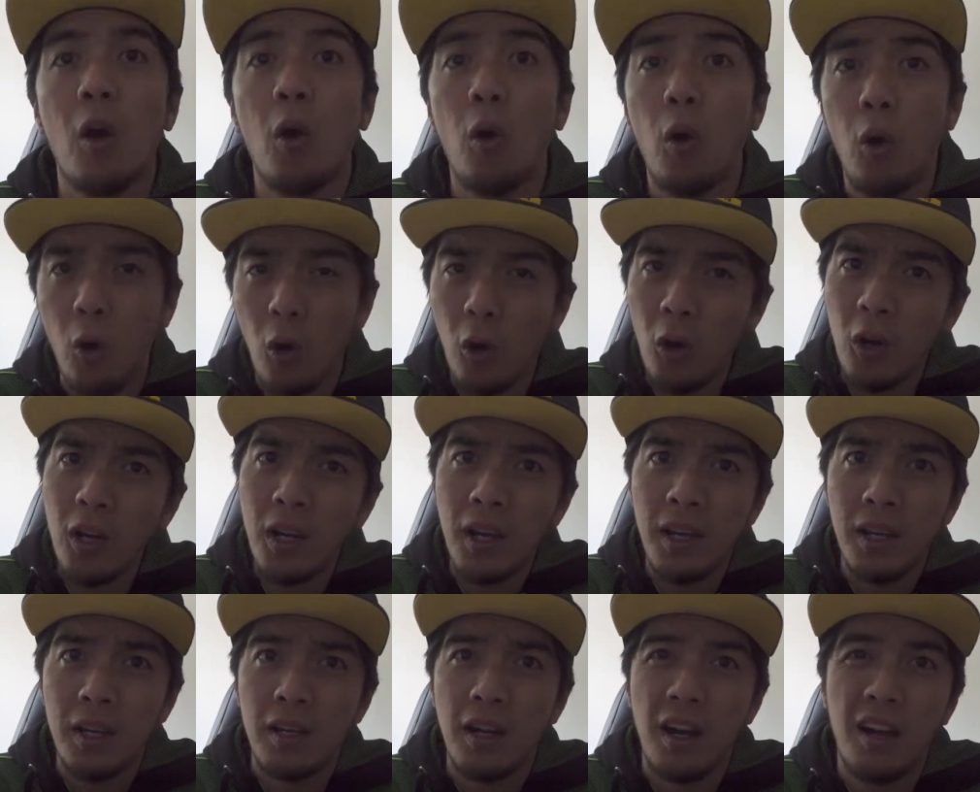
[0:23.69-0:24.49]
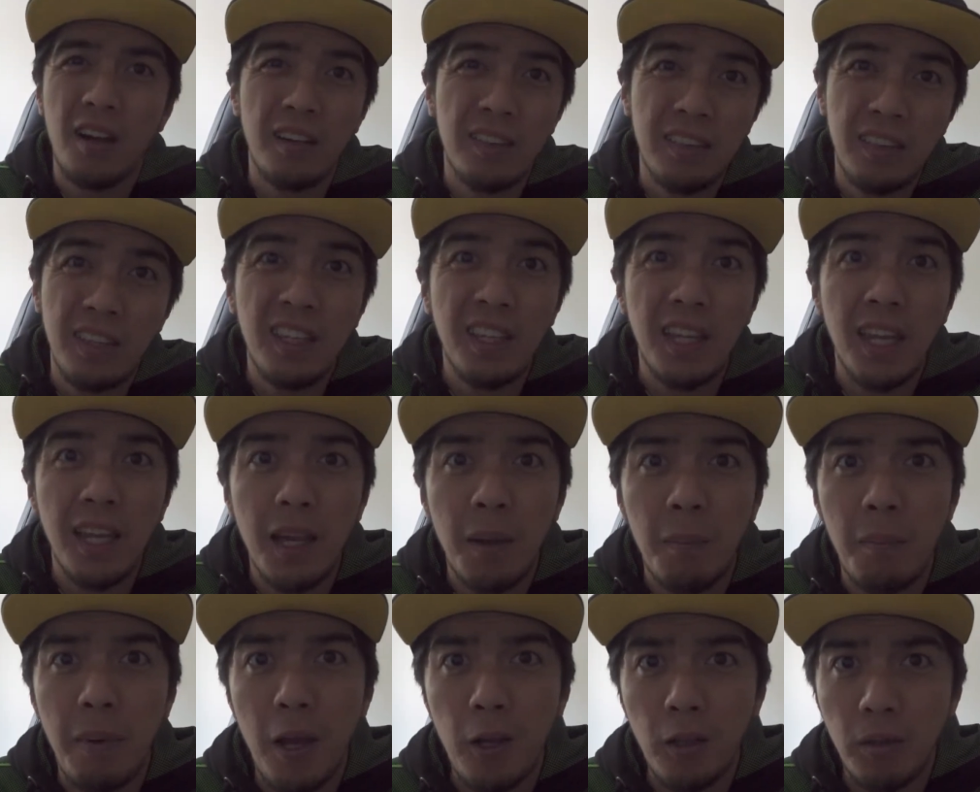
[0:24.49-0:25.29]
Or are
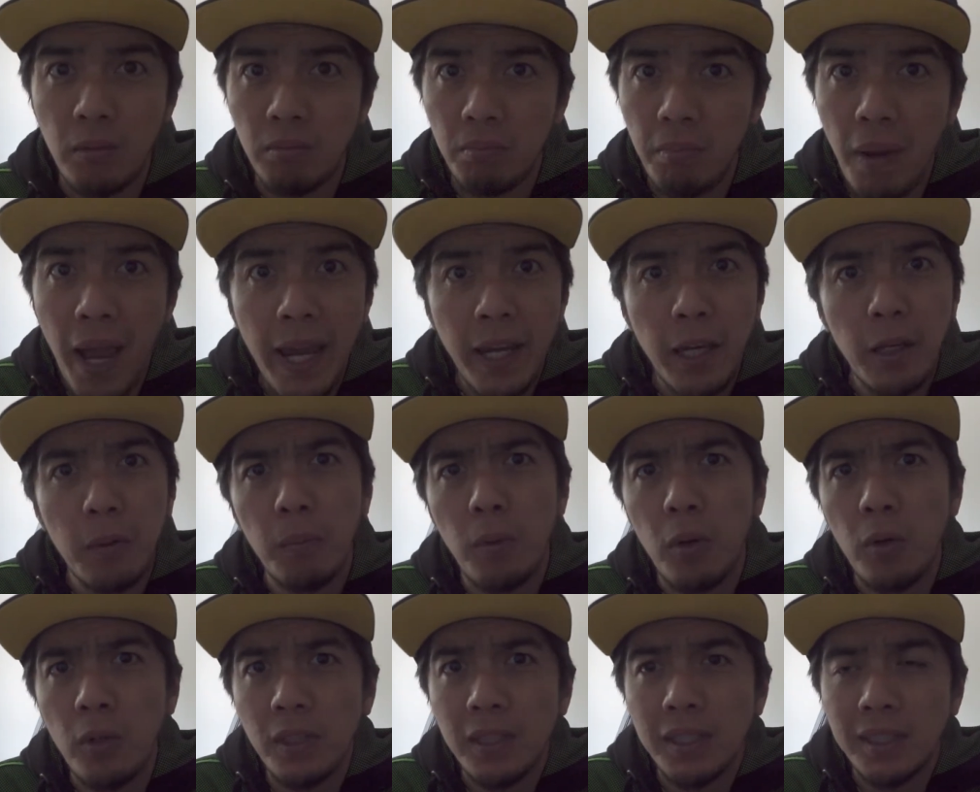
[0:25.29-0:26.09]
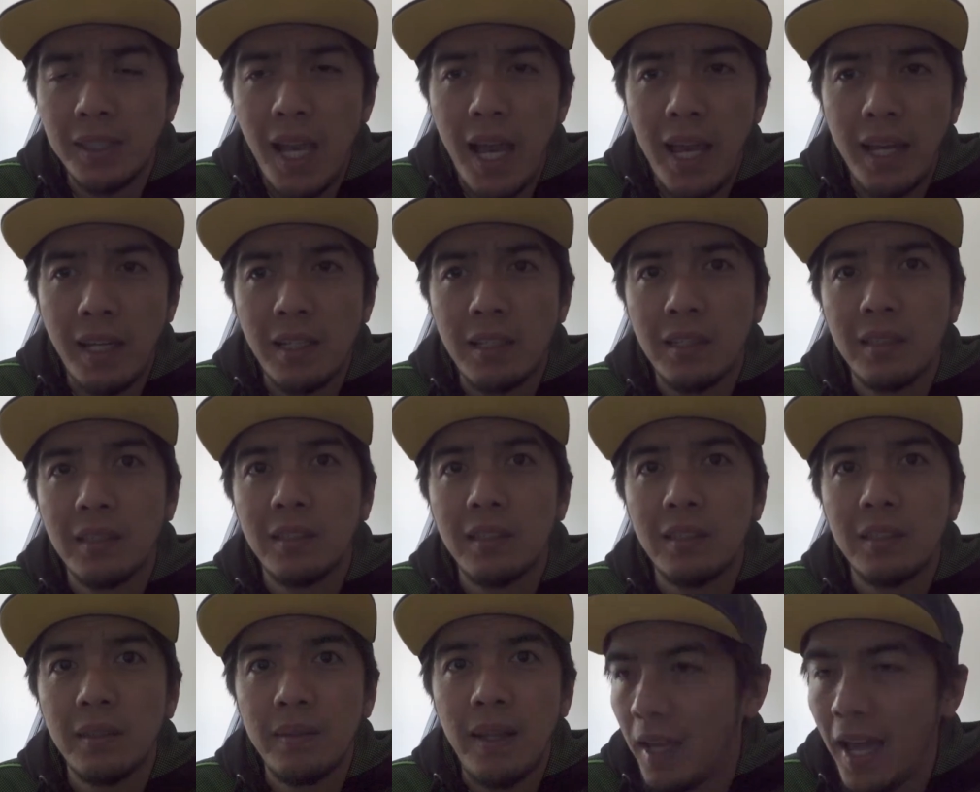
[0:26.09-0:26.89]
thinking about buying a
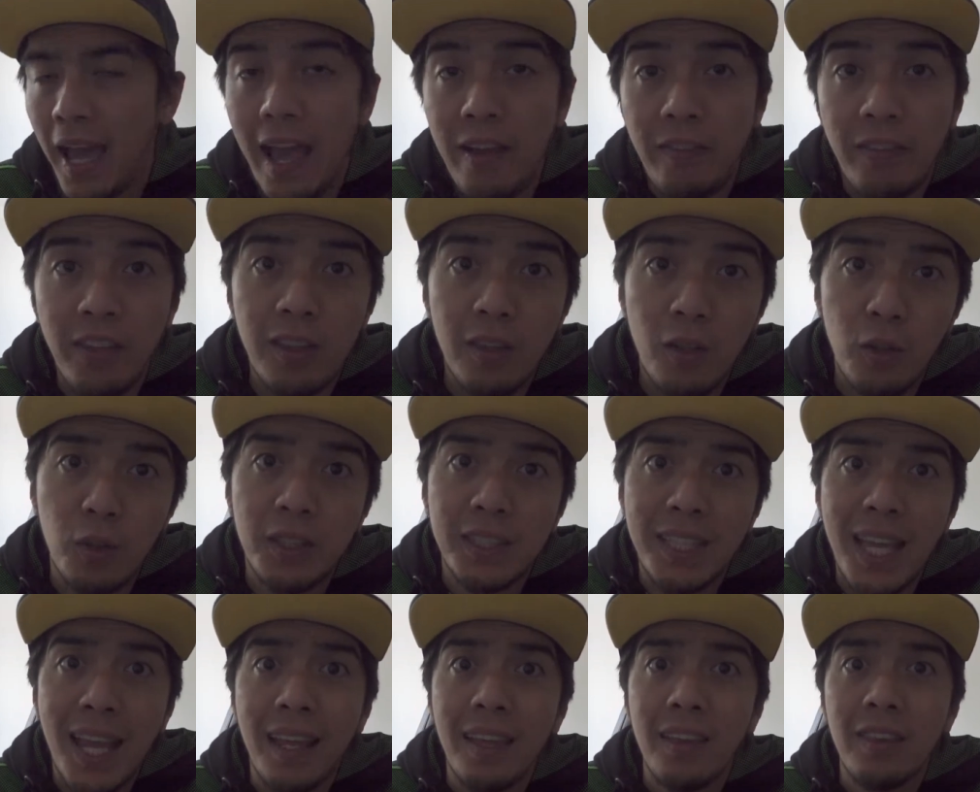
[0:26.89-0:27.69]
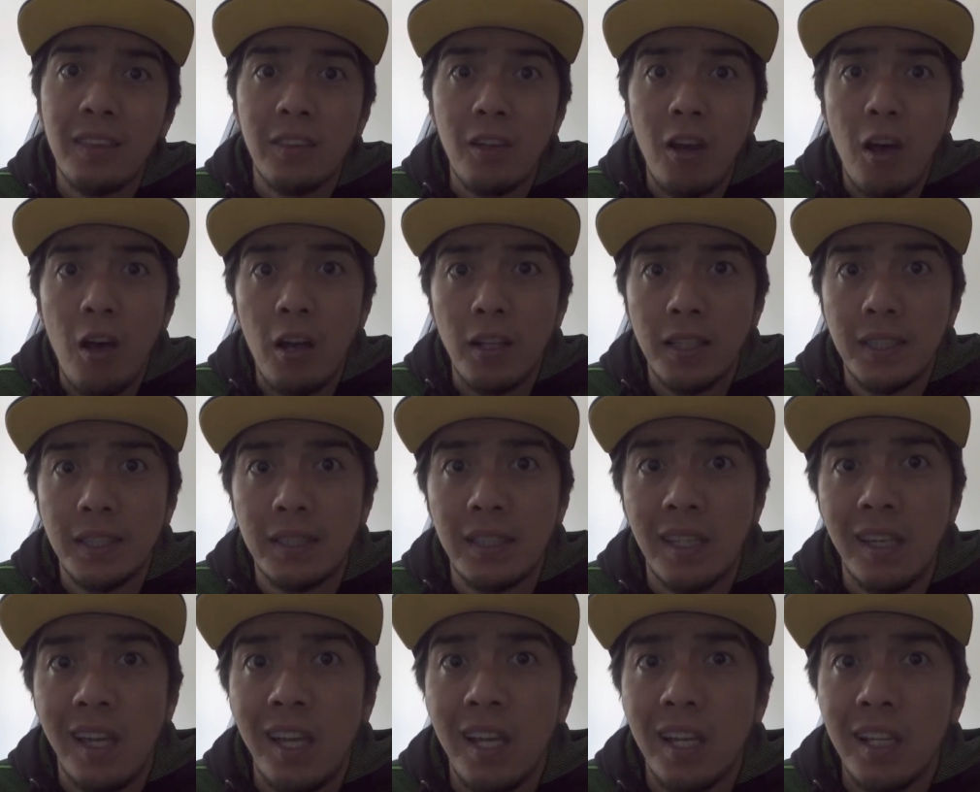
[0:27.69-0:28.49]
motorcycle, having those second
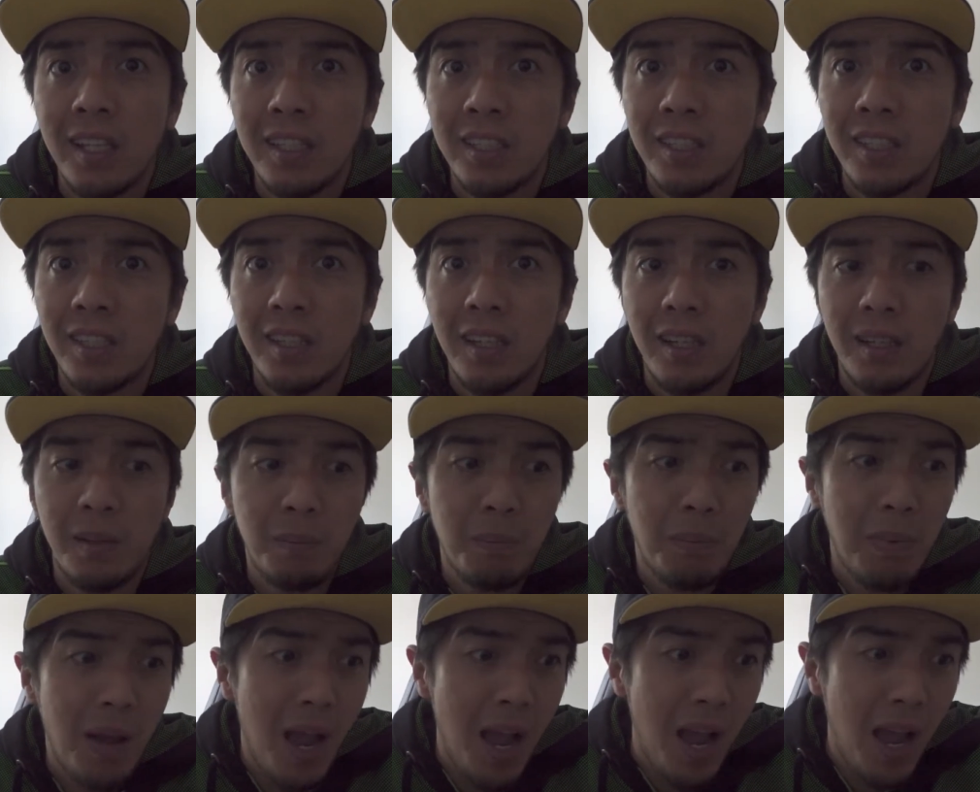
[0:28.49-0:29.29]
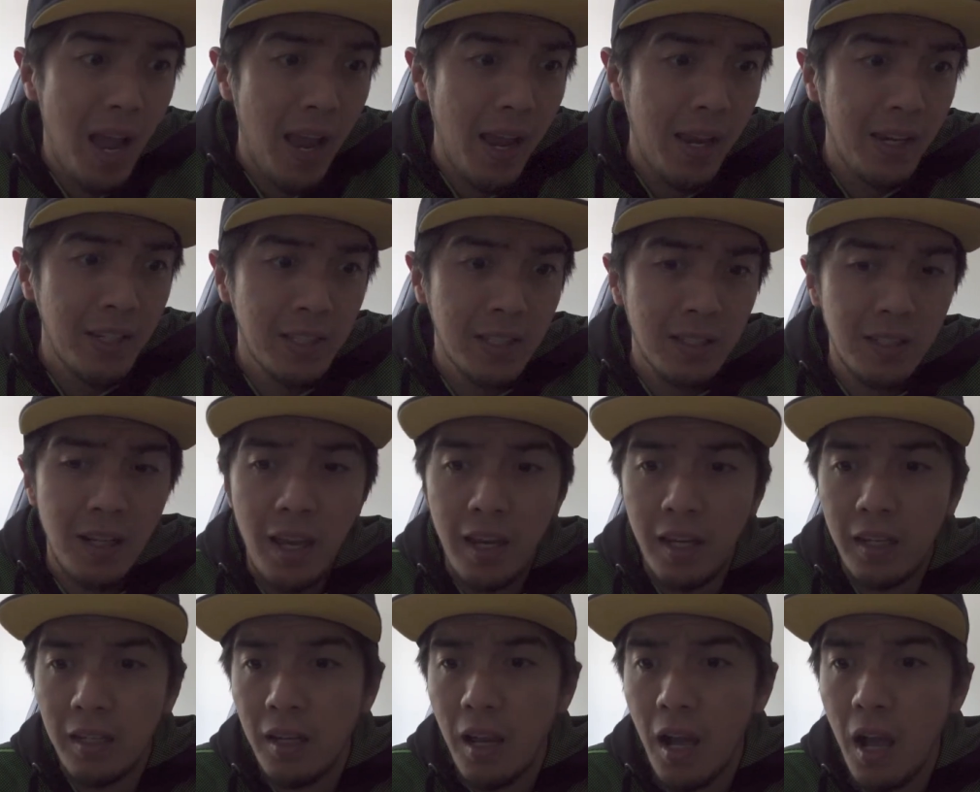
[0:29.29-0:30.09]
thoughts. Should I buy? Should
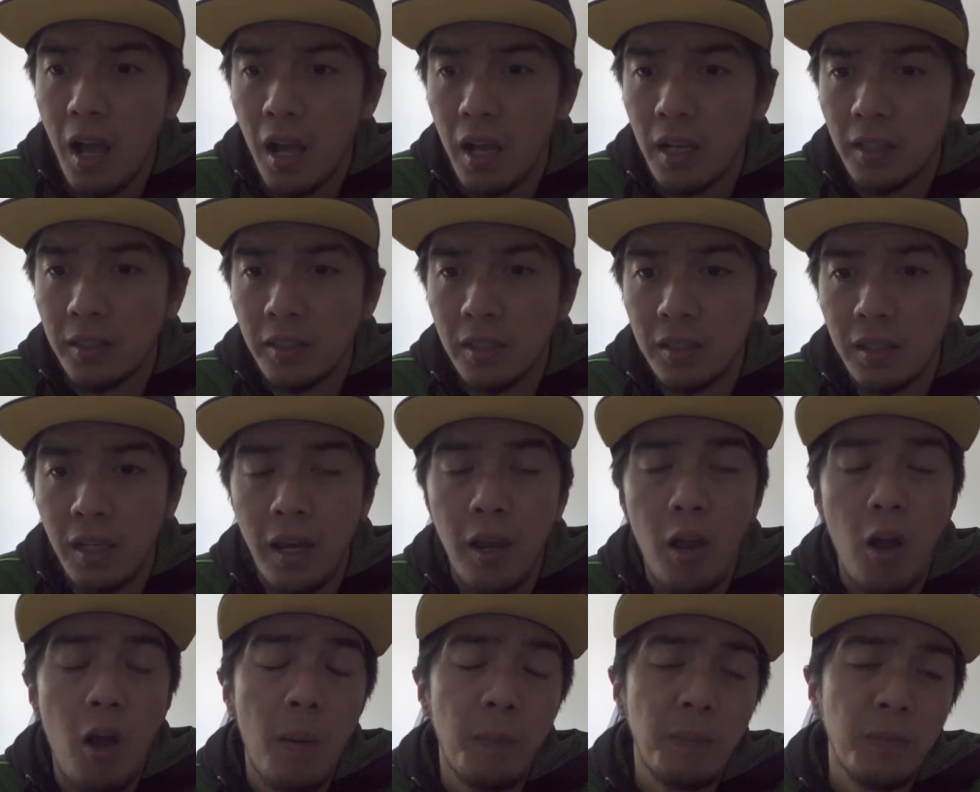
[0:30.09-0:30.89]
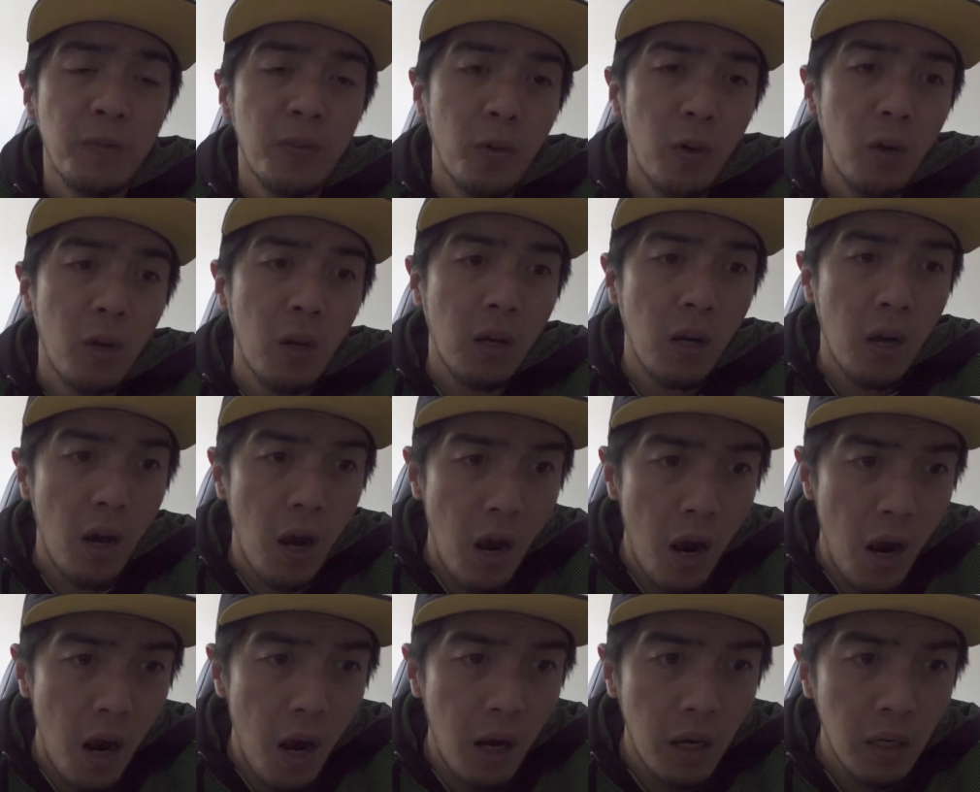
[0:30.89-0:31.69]
I not? Should I opt for a
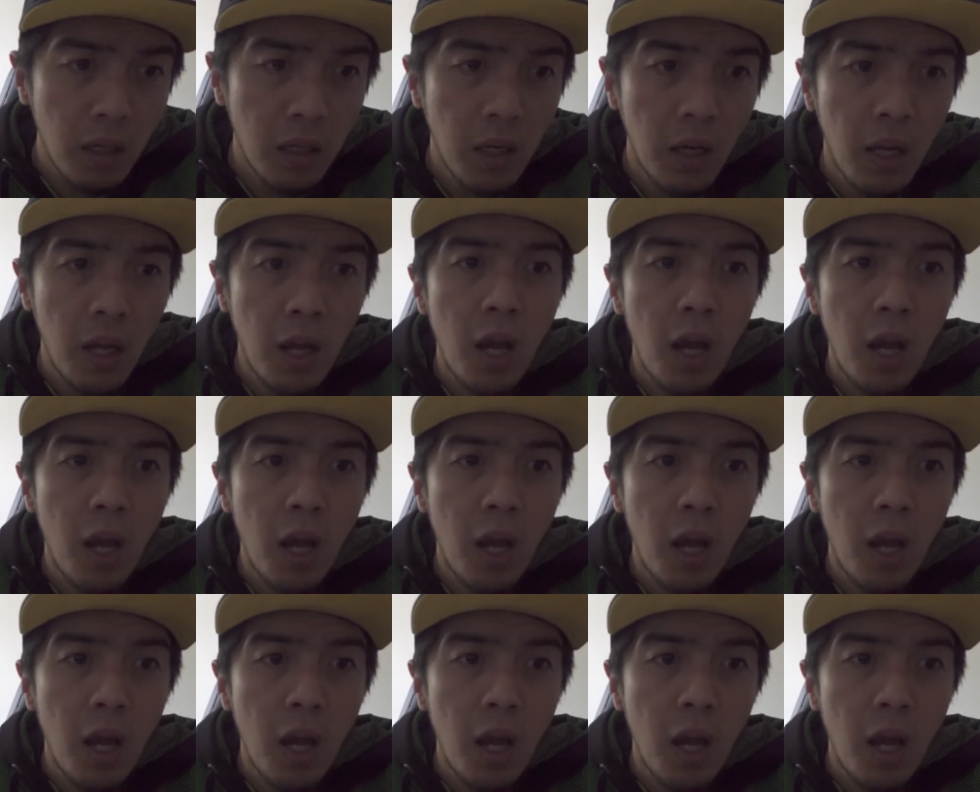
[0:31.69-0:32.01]
car?